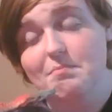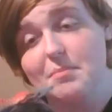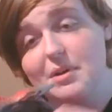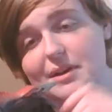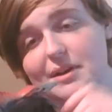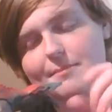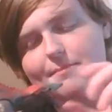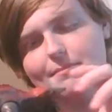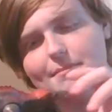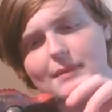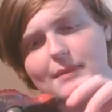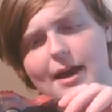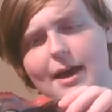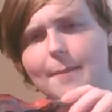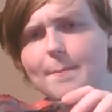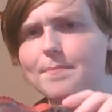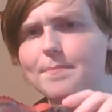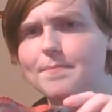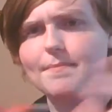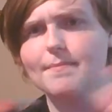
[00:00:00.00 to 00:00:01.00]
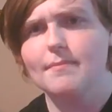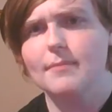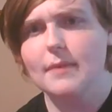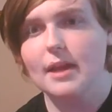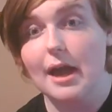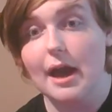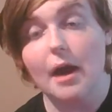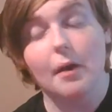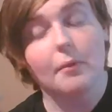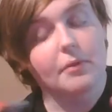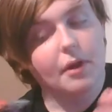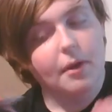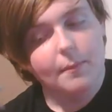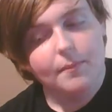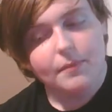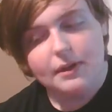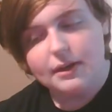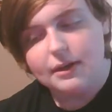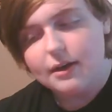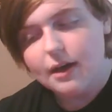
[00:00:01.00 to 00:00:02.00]
But yeah, I don't know.
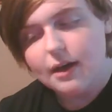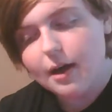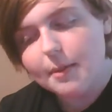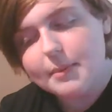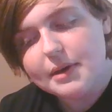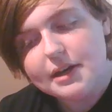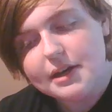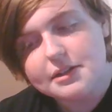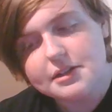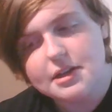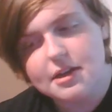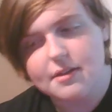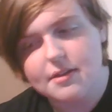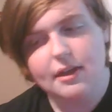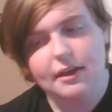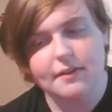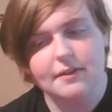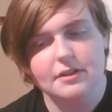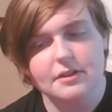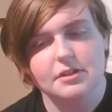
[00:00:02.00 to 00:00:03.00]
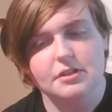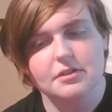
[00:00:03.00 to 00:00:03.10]
But you can see like the